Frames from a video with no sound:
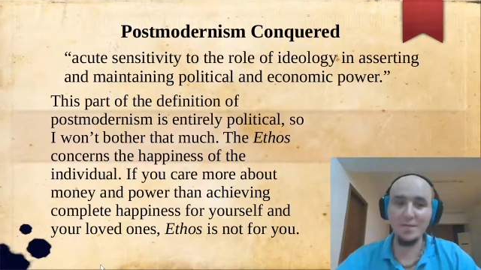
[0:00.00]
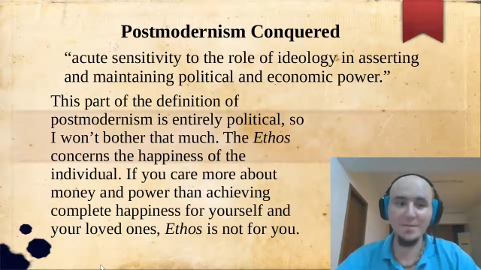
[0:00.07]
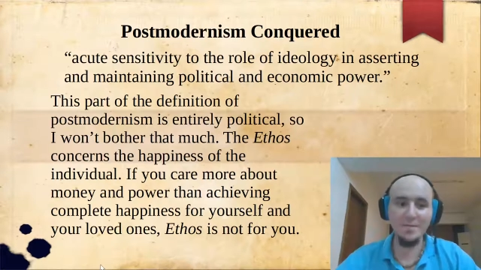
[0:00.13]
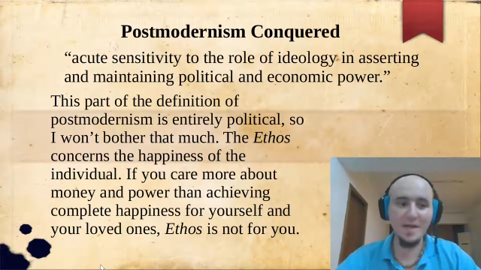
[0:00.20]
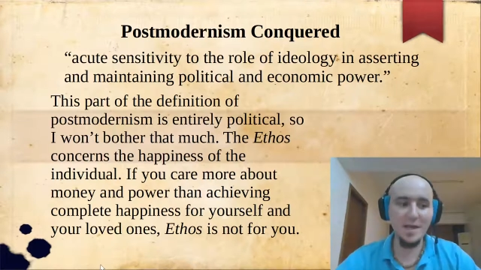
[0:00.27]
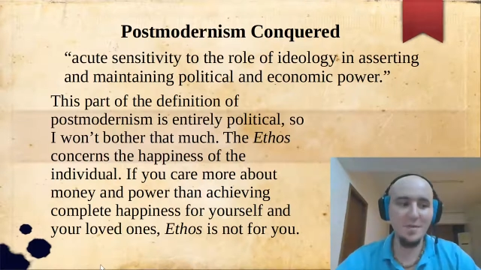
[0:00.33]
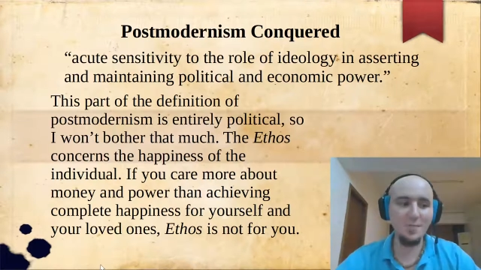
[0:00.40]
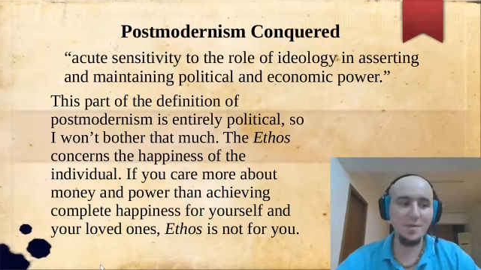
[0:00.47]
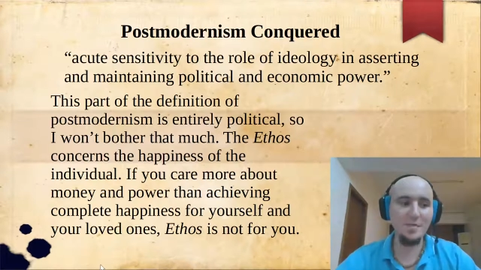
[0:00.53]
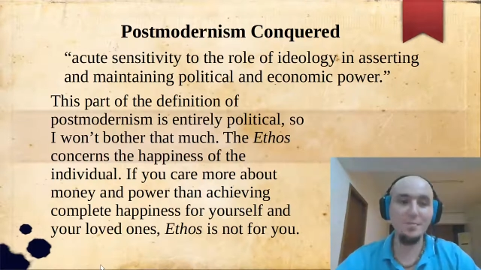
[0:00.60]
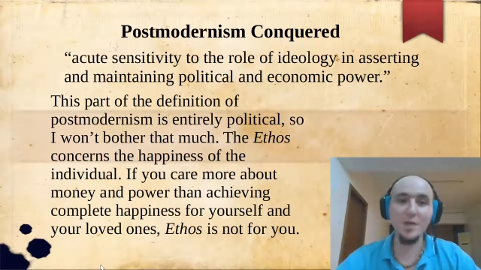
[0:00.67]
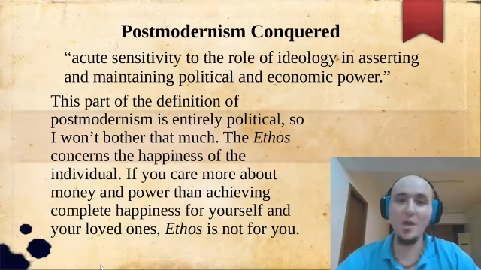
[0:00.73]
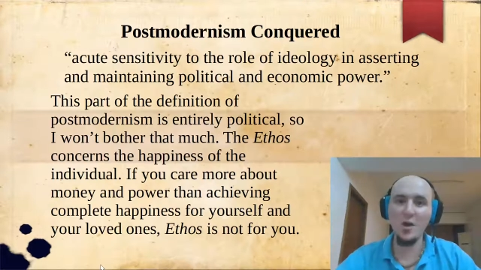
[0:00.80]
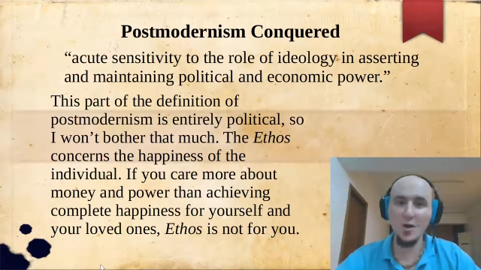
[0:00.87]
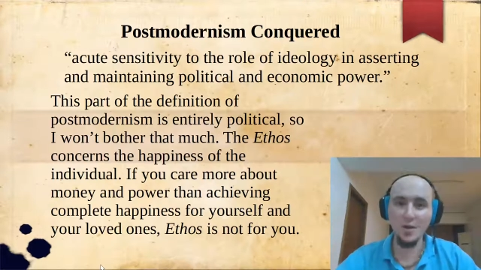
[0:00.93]
good family,
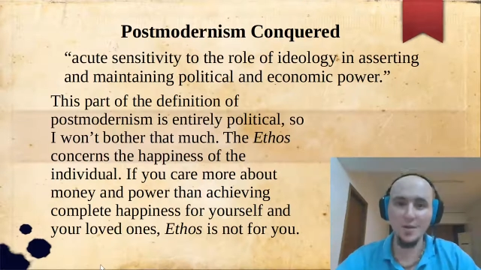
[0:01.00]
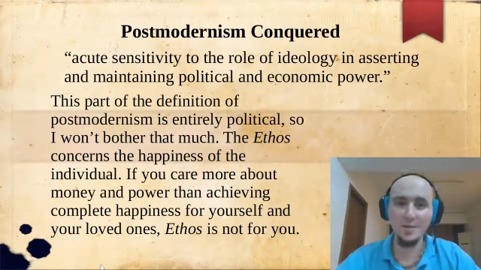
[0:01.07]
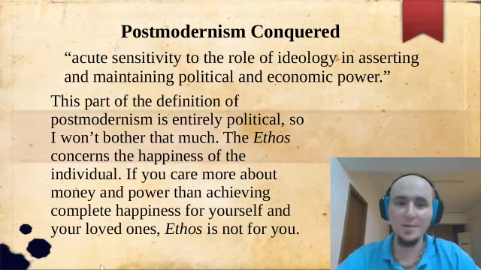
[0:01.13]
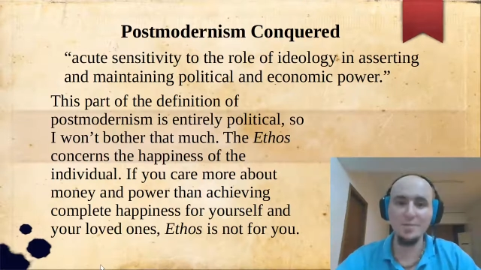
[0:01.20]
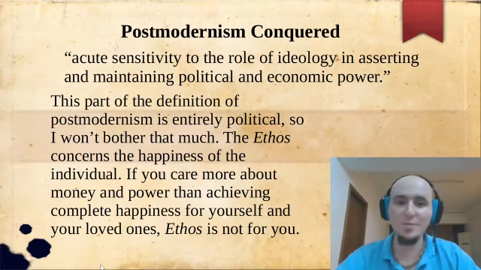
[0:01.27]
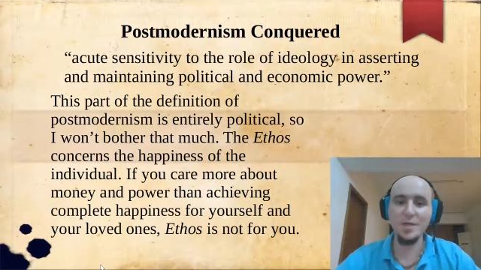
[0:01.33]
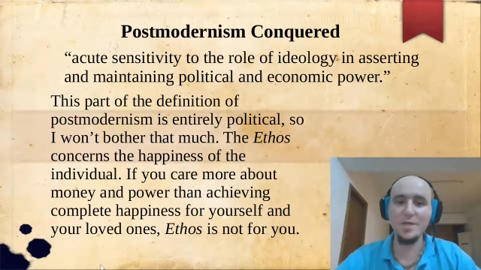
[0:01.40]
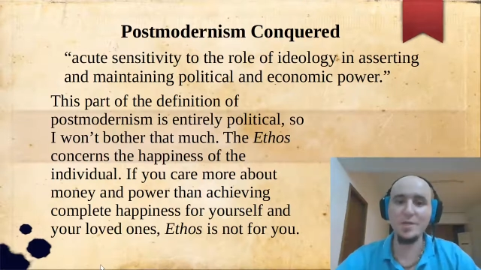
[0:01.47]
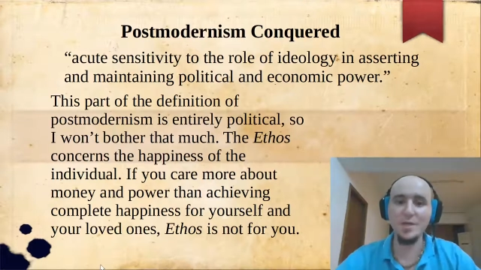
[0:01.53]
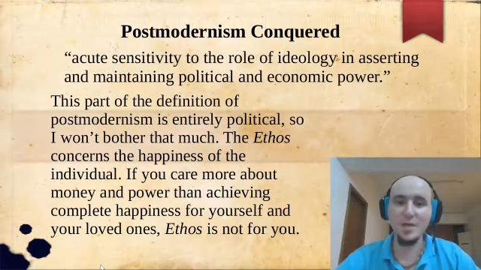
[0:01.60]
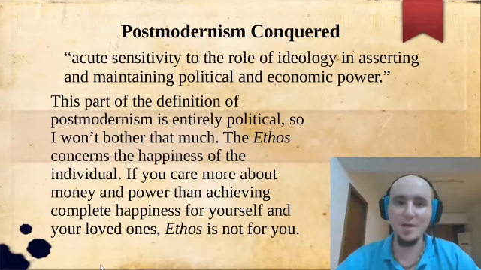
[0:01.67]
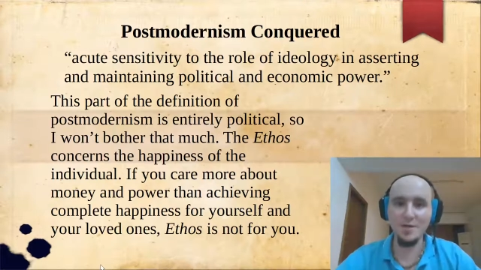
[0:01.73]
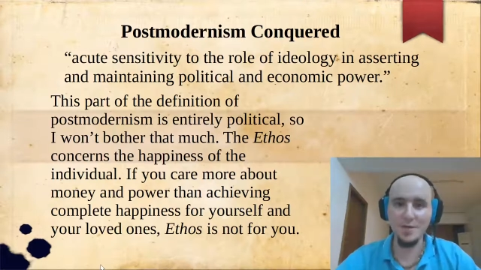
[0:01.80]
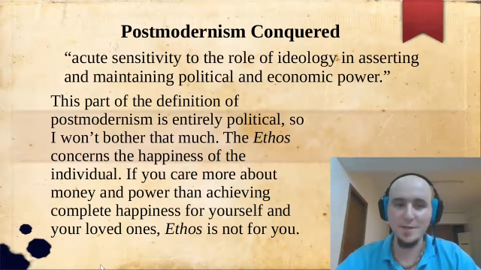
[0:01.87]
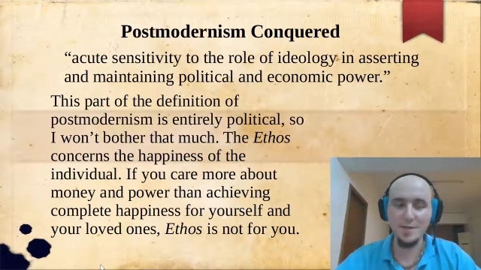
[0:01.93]
be honest, be
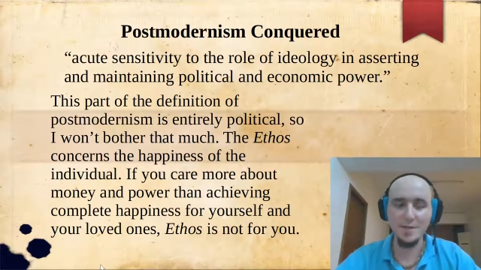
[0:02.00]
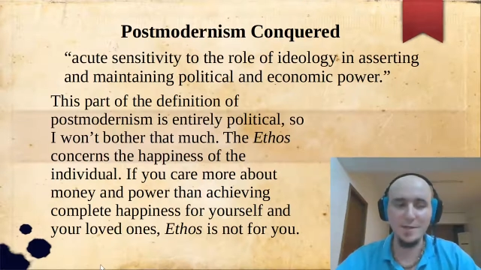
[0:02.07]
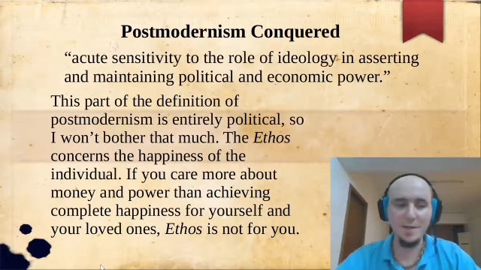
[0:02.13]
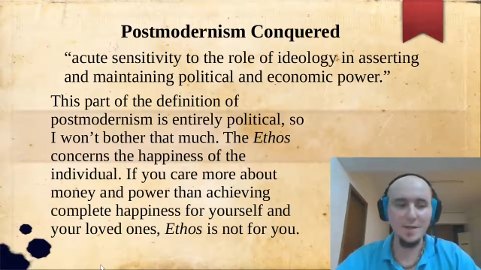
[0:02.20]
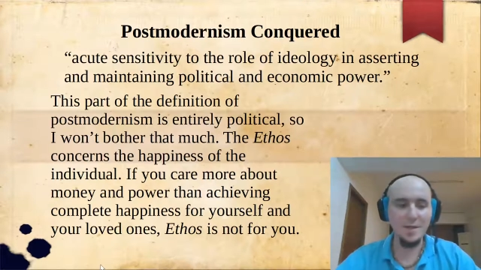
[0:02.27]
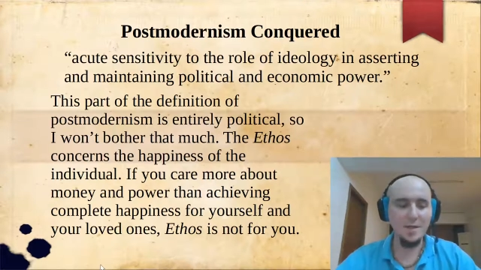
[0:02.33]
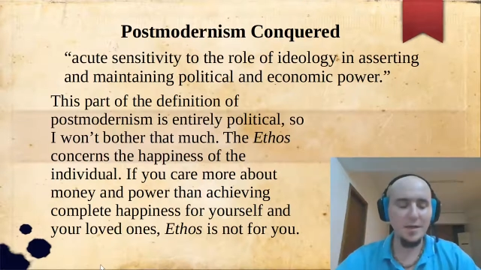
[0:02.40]
generous,